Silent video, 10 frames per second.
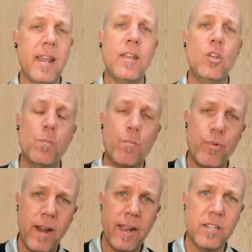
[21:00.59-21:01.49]
and you
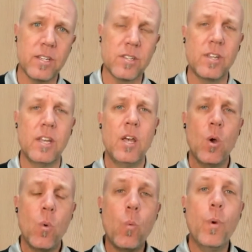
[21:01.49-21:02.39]
practice
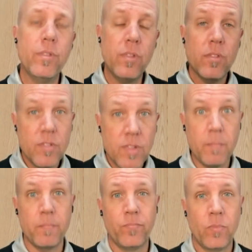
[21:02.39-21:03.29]
with
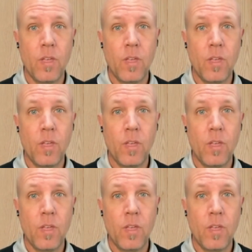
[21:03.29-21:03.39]
them.